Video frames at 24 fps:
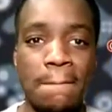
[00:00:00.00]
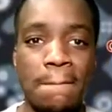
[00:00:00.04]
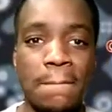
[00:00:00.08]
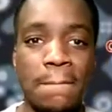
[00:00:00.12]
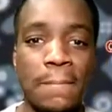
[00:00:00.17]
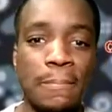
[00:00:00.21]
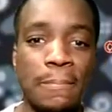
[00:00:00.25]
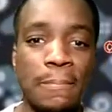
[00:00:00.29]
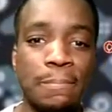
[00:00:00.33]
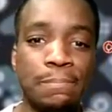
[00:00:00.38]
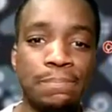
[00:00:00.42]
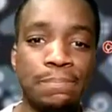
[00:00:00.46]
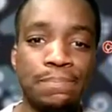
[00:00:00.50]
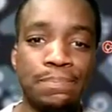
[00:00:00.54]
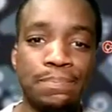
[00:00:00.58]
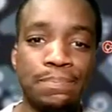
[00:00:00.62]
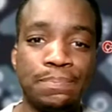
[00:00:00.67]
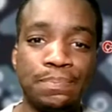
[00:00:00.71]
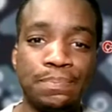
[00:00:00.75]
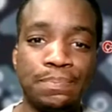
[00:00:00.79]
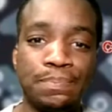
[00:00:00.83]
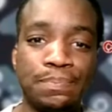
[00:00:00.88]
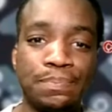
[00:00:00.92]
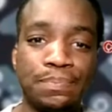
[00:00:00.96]

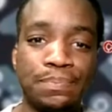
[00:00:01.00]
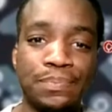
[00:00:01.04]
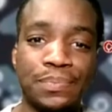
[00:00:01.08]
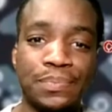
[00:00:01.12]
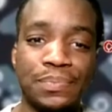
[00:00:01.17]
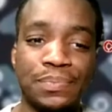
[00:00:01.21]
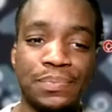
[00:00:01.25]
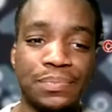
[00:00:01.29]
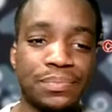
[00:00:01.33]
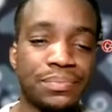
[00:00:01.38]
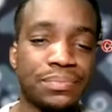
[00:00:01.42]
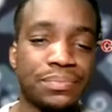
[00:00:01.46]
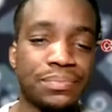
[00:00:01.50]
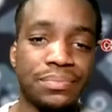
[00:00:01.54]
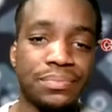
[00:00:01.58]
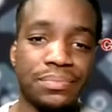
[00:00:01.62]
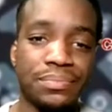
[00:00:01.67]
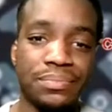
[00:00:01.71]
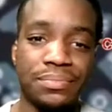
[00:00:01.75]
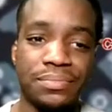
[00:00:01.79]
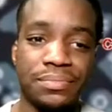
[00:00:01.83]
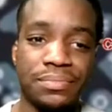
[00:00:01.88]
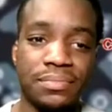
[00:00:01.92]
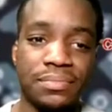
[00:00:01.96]

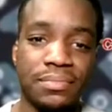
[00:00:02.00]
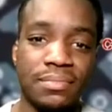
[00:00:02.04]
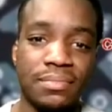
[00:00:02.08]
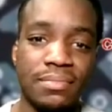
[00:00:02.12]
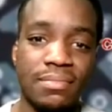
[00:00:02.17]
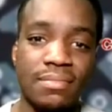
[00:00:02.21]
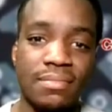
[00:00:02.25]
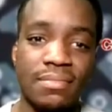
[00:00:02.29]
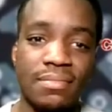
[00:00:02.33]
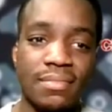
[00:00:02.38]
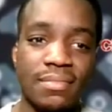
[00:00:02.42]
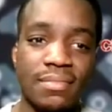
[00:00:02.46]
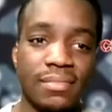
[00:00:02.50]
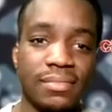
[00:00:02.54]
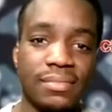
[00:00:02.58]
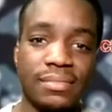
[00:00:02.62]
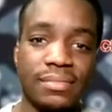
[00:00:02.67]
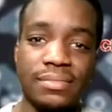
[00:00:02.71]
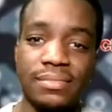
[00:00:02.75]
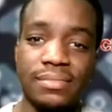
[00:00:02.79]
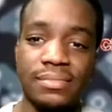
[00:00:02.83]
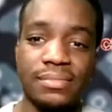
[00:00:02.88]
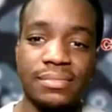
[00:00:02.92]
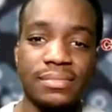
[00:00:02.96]

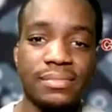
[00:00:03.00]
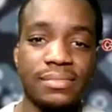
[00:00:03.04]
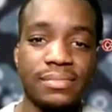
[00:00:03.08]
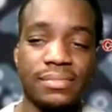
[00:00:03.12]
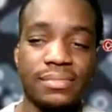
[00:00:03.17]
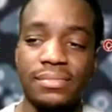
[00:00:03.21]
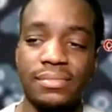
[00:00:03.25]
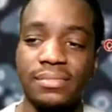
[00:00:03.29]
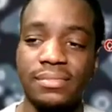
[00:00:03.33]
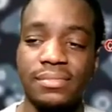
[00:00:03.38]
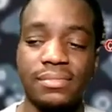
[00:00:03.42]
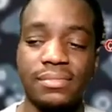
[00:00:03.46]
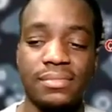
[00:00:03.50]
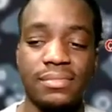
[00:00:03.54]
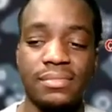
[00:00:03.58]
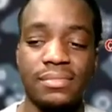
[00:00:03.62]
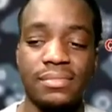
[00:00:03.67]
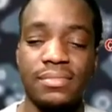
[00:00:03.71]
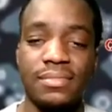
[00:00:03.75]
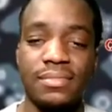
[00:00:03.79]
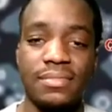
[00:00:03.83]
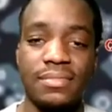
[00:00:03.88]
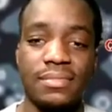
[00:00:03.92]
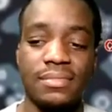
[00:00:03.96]

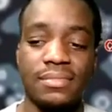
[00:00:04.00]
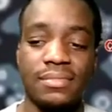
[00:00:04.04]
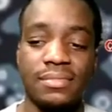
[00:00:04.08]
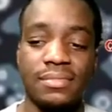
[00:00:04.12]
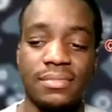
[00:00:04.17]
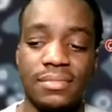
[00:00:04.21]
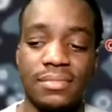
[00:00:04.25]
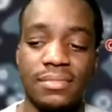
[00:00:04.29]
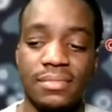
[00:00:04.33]
This person isn't speaking.